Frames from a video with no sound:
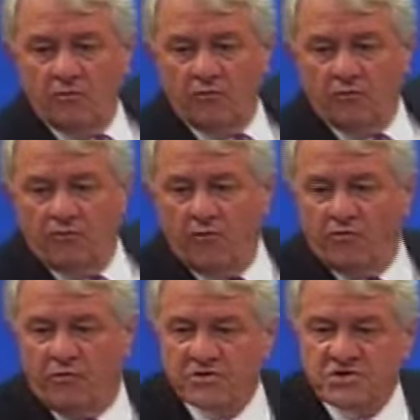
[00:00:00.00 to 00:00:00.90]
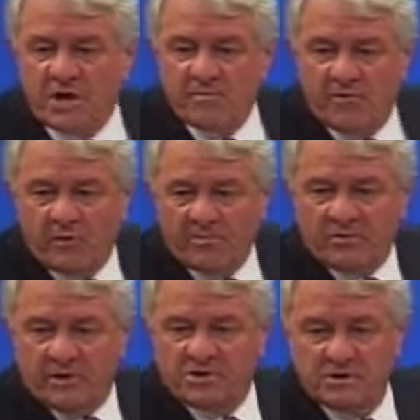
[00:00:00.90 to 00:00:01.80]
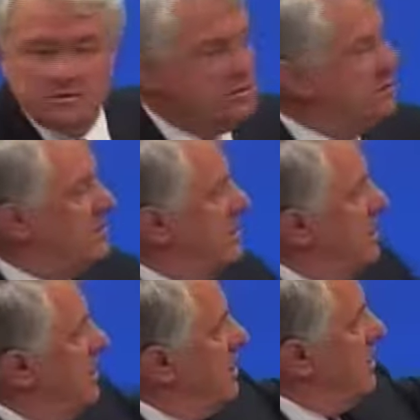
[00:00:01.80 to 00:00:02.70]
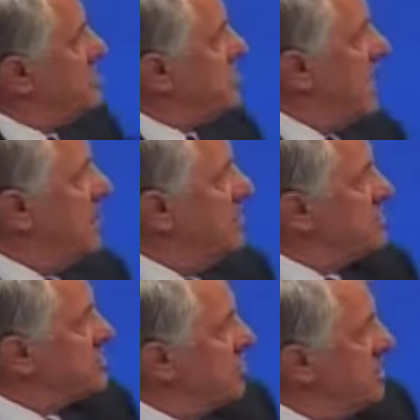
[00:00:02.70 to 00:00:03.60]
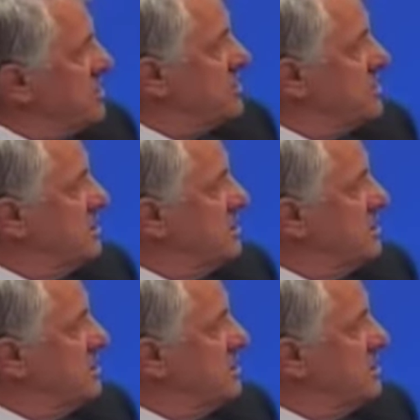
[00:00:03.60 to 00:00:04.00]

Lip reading: for this type of operation, this columnar storage